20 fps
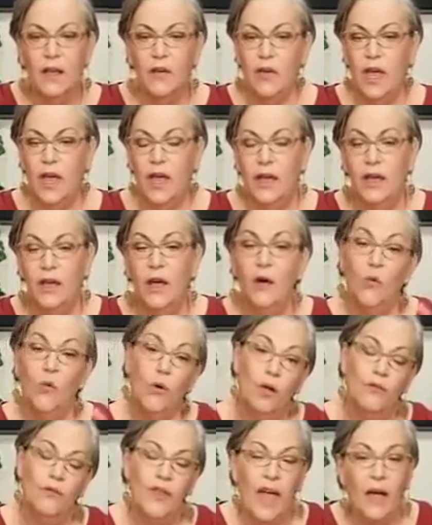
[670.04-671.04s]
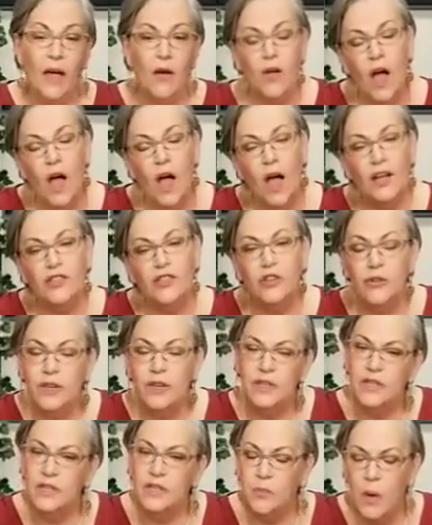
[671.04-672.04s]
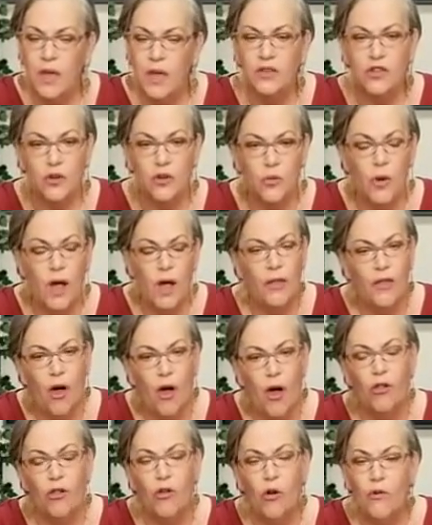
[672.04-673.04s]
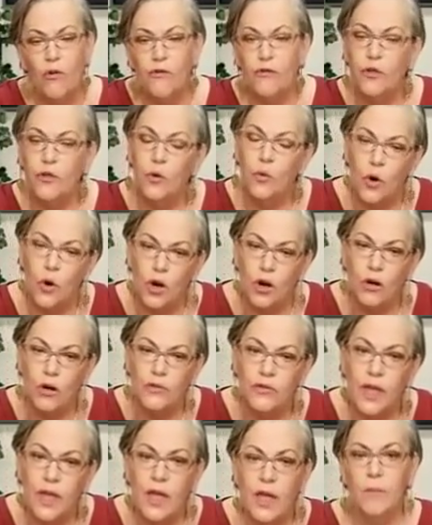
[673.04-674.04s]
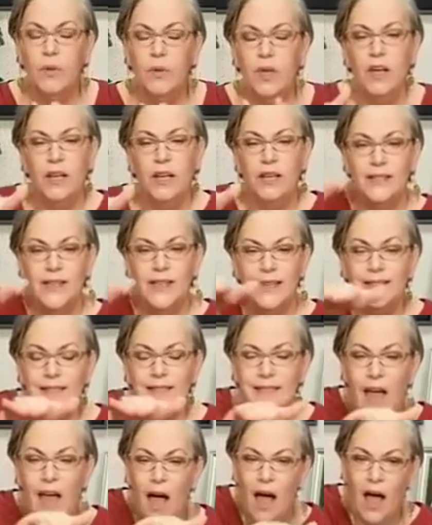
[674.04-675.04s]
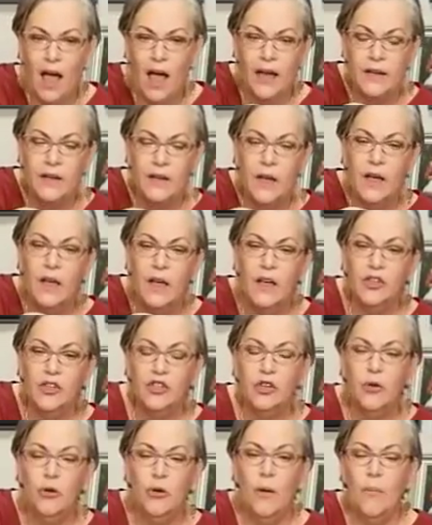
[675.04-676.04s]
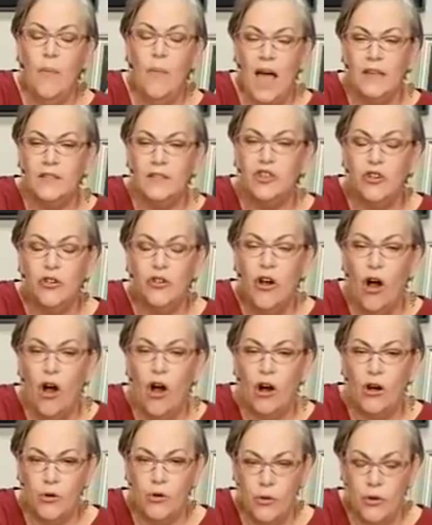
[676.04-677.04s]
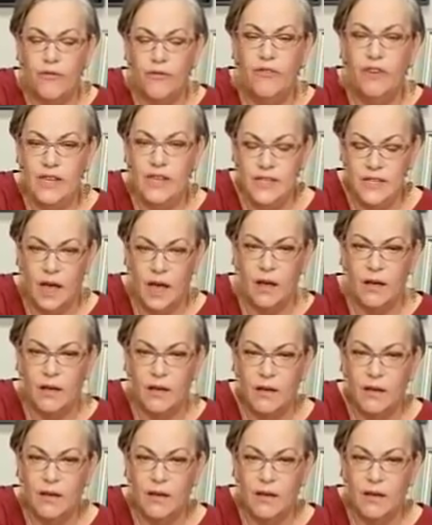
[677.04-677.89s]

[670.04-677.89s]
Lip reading: Okay. Well, now, gosh, you can spend your wealth all over the world because that's tied to a MasterCard or a Visa.